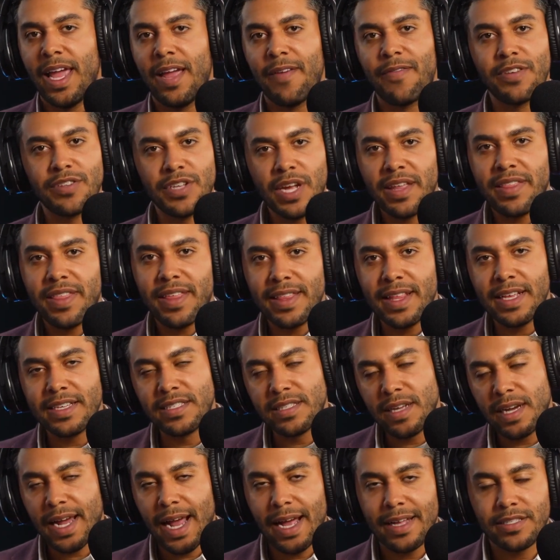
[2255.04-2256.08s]
If there's anything that
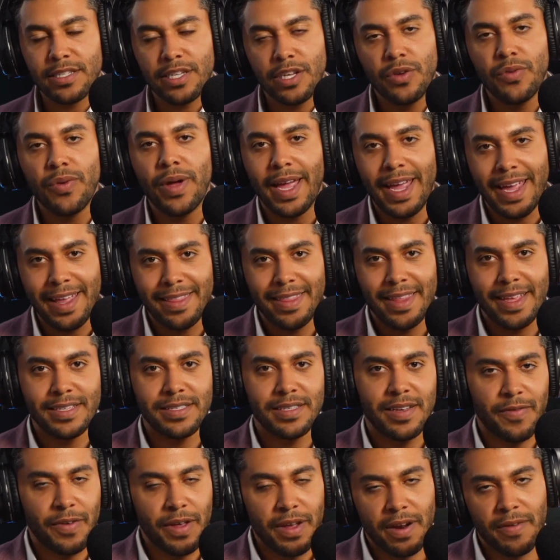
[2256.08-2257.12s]
stuck out to you in
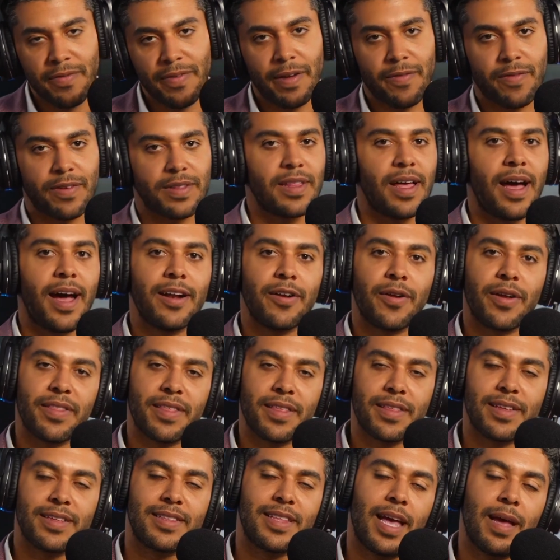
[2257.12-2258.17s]
this, if you had a favorite line or
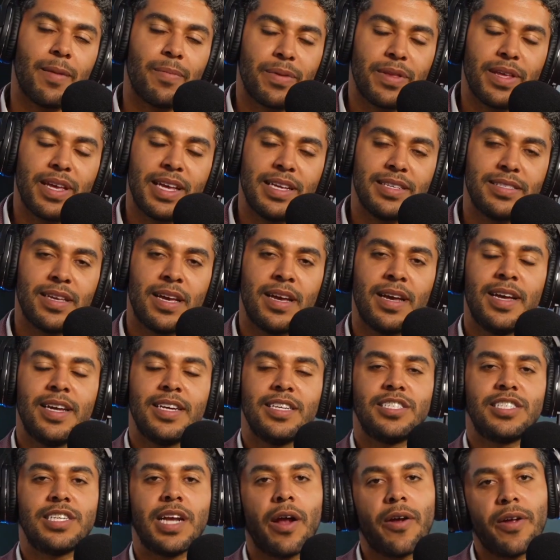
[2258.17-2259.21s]
anything like that, please
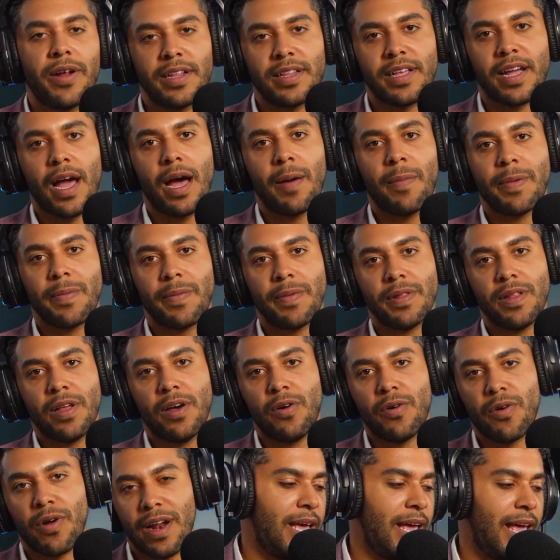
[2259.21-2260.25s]
share it in the comment
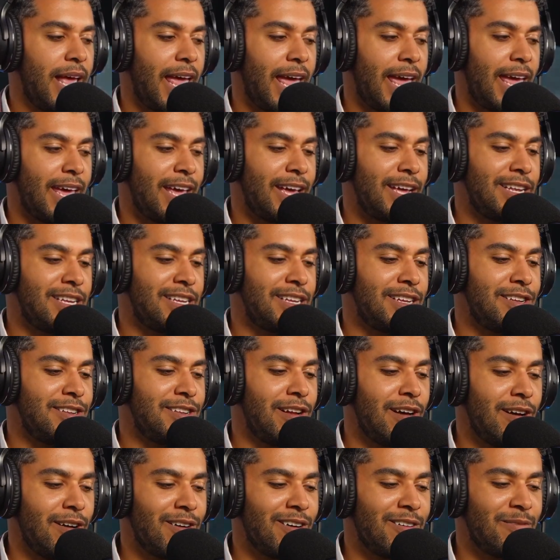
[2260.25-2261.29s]
below. And
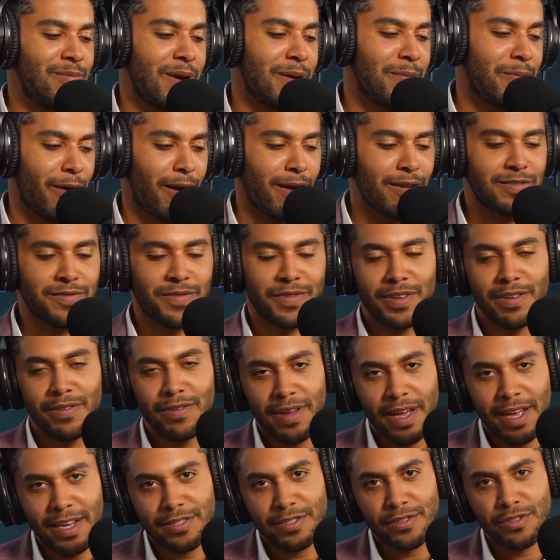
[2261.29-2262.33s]
know of my prayers for
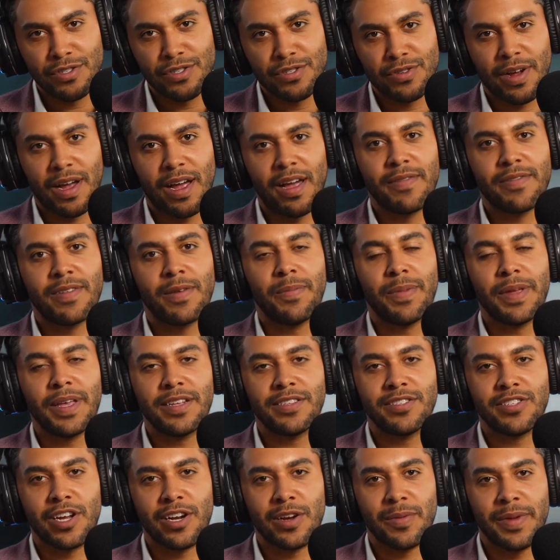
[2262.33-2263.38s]
you as you strive to be a
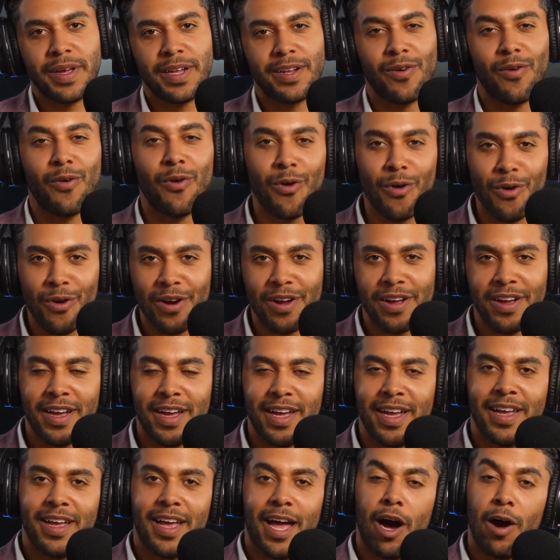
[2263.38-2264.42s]
gentleman or
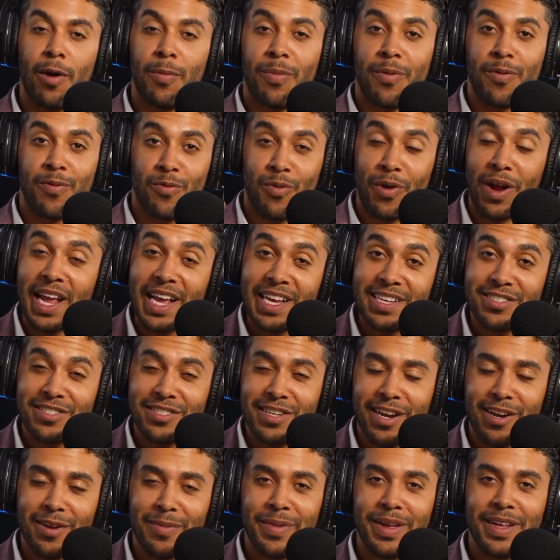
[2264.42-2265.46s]
help raise
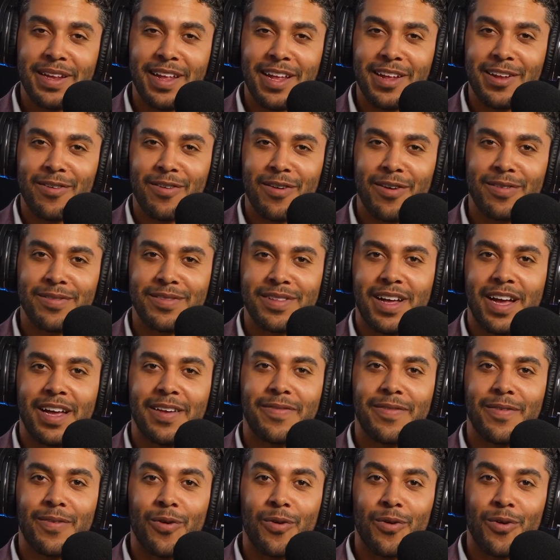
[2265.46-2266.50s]
gentlemen in your own
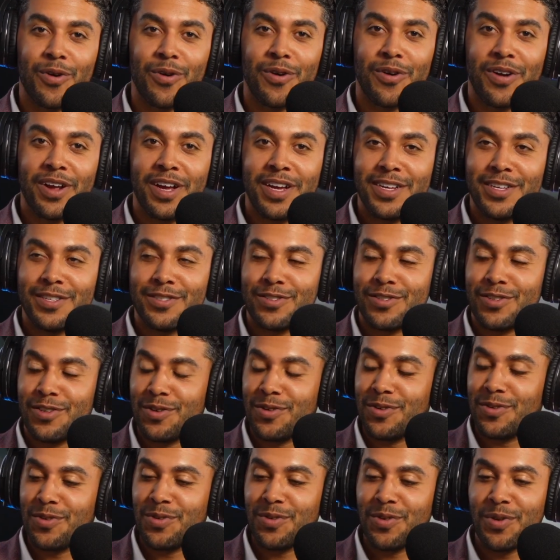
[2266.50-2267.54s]
life, or
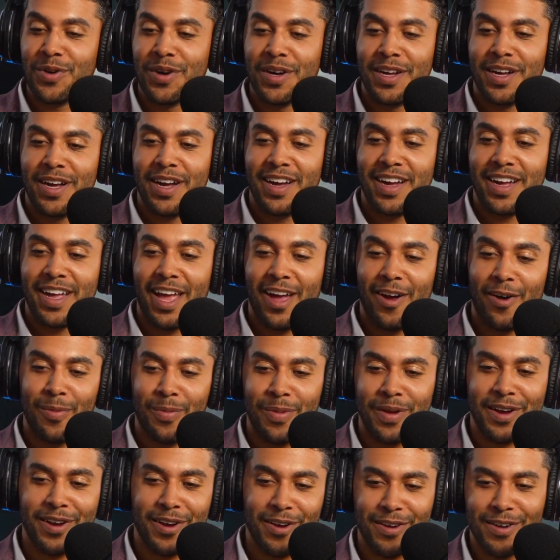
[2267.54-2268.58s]
to
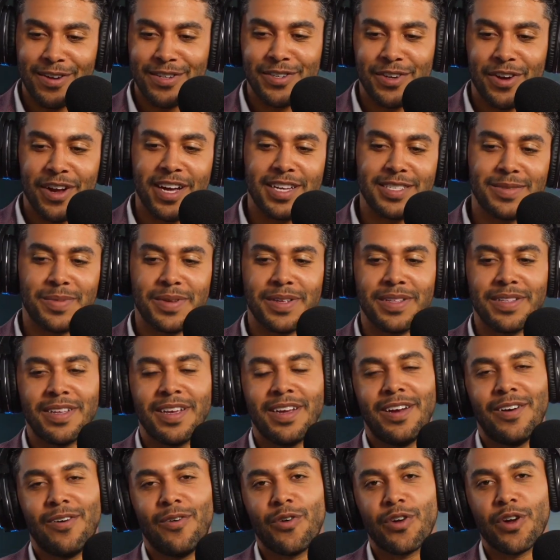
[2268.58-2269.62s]
help encourage your husband
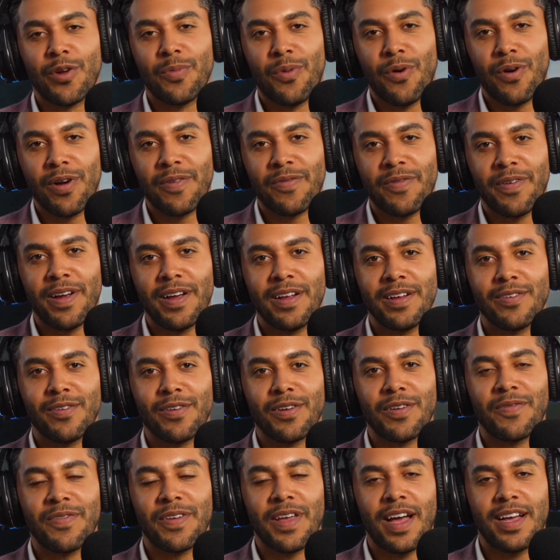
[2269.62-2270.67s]
or your boyfriend or
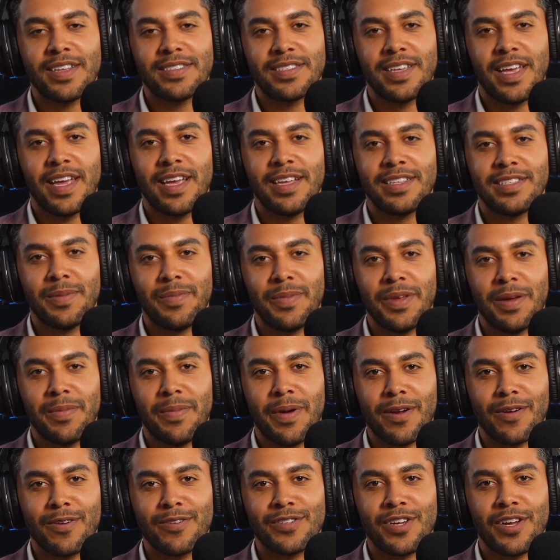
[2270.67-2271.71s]
your fiance to be a
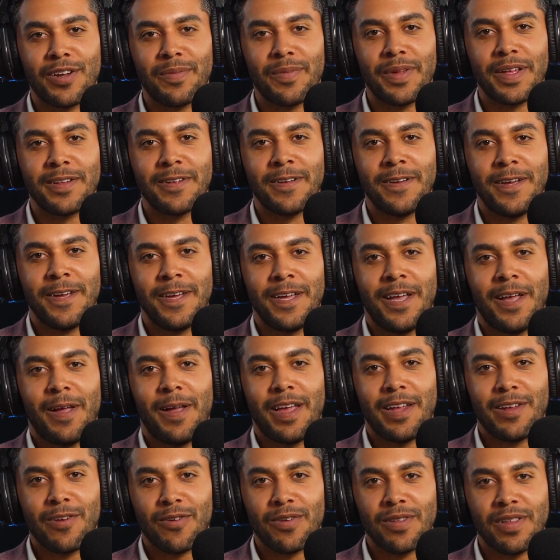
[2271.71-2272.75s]
better gentleman
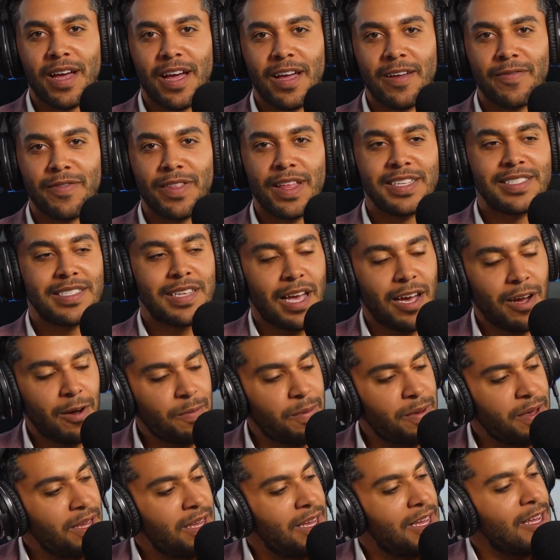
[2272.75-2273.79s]
in your life. Let's
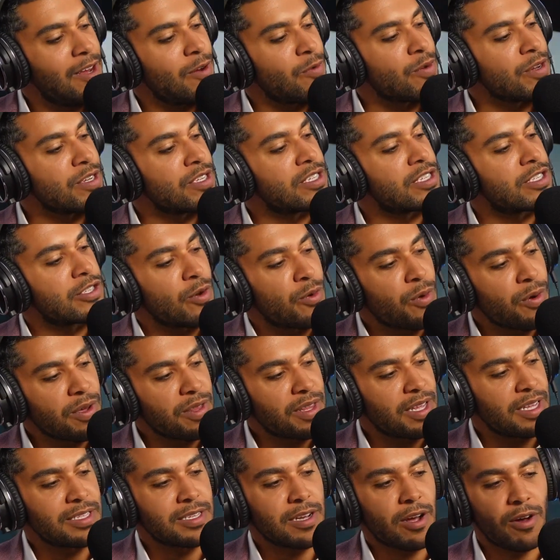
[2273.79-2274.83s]
help restore
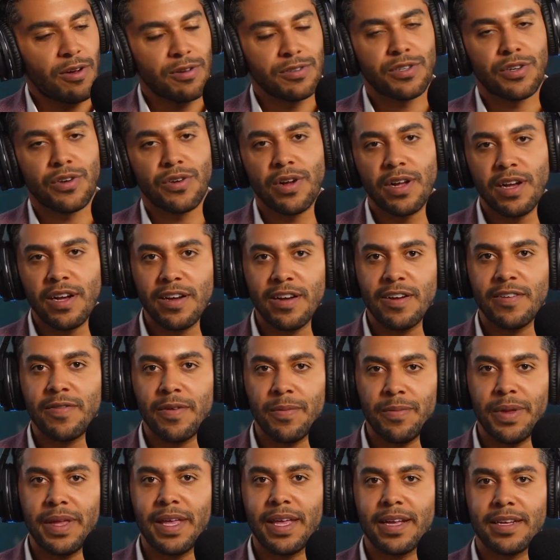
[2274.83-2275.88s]
this culture
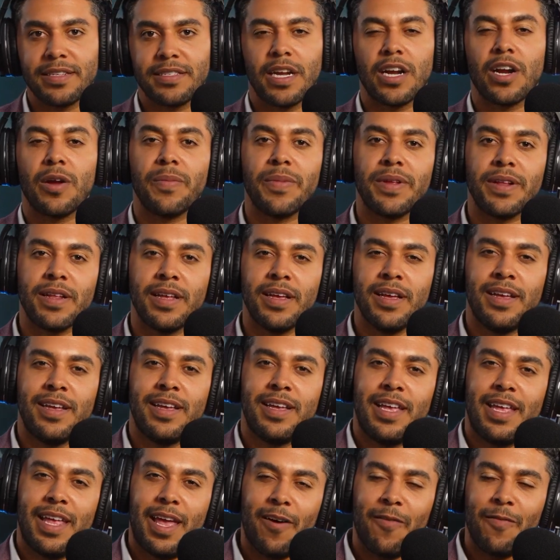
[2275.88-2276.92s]
of being a gentleman,
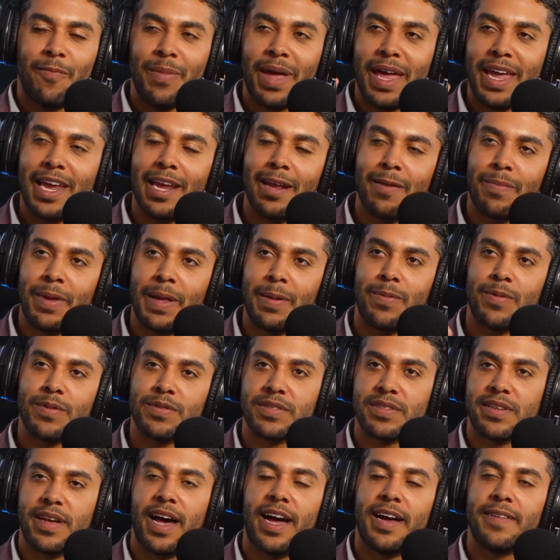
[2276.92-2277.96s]
of making
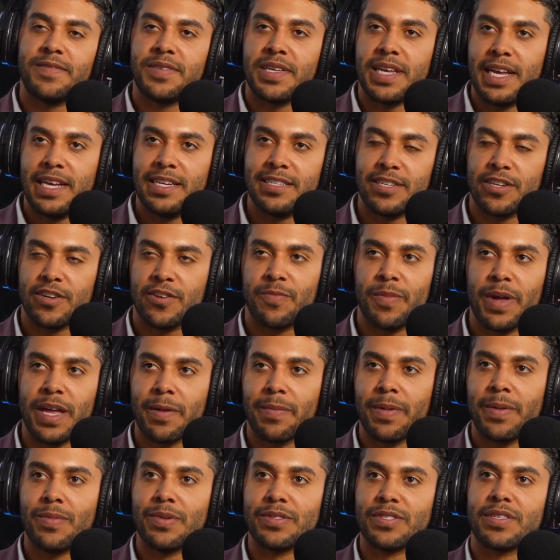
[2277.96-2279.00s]
people's lives easier, of
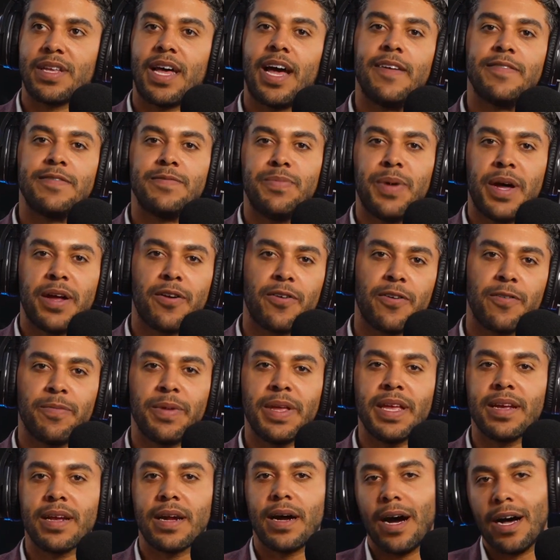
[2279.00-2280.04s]
making people's lives better, of
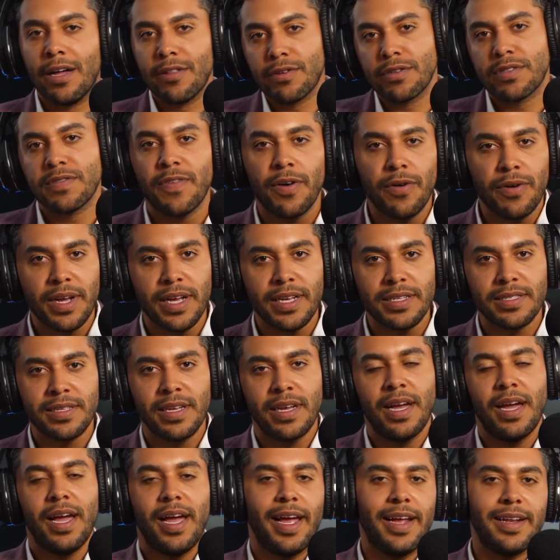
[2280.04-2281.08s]
being others focused
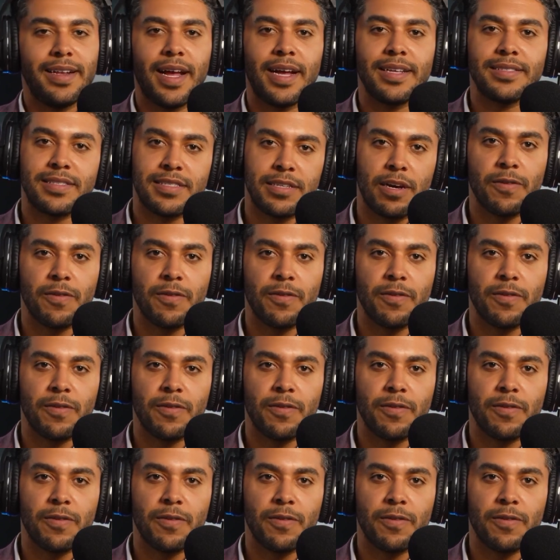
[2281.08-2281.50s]
and not